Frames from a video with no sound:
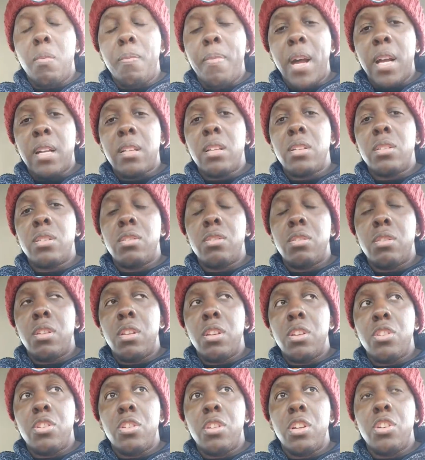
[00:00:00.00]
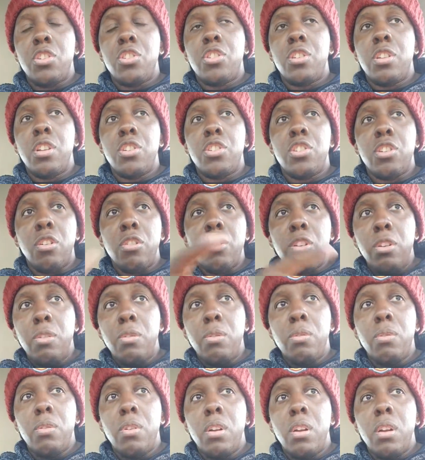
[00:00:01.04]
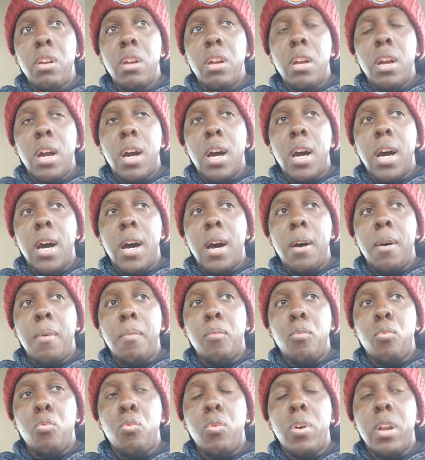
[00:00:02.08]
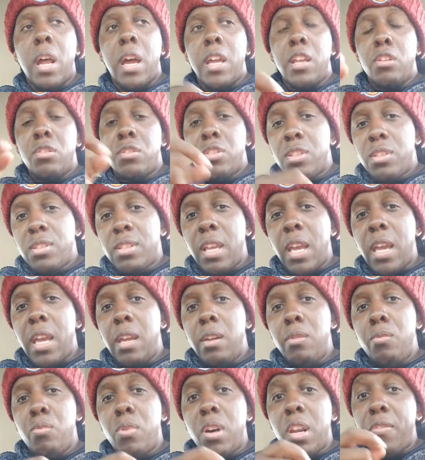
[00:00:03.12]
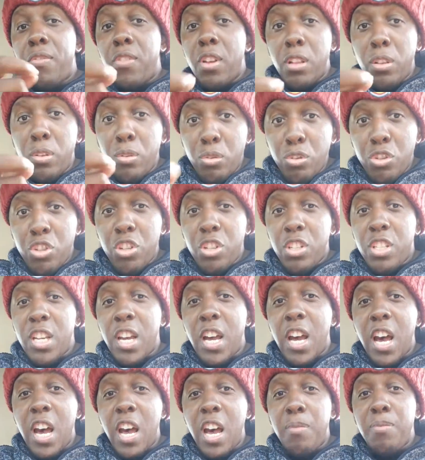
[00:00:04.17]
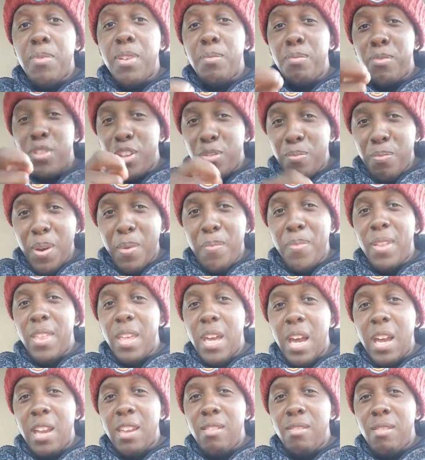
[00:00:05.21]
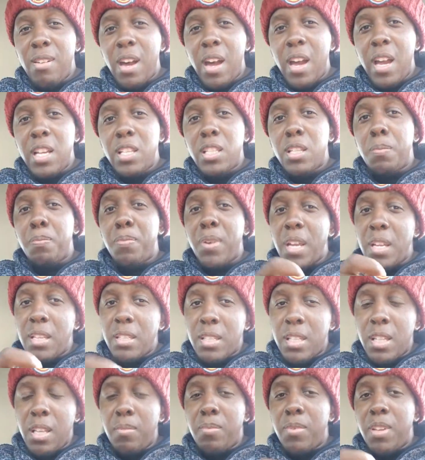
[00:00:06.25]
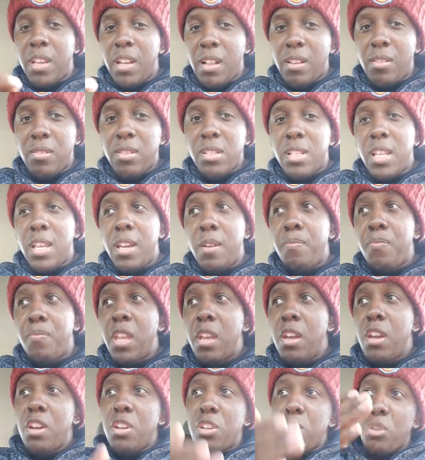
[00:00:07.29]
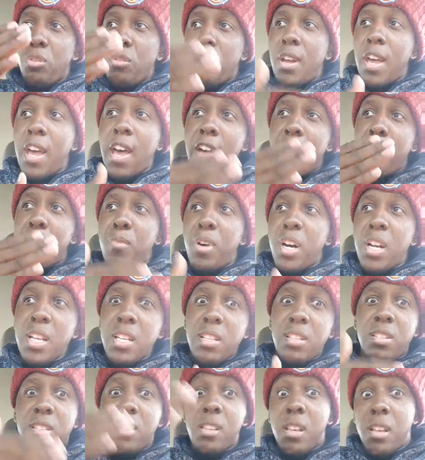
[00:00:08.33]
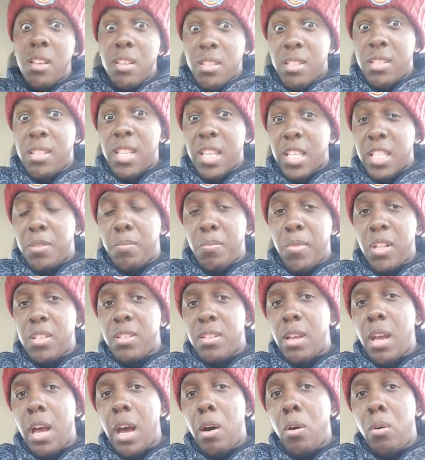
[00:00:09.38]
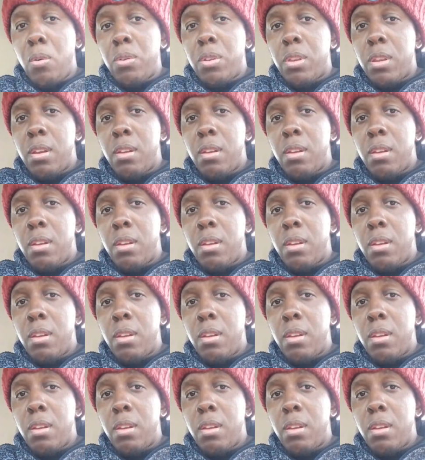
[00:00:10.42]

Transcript: back to show you, when I used to say, what if you lose your job? You remember that, you guys, the pink slip, the yellow slip? Do you have money 6 months out,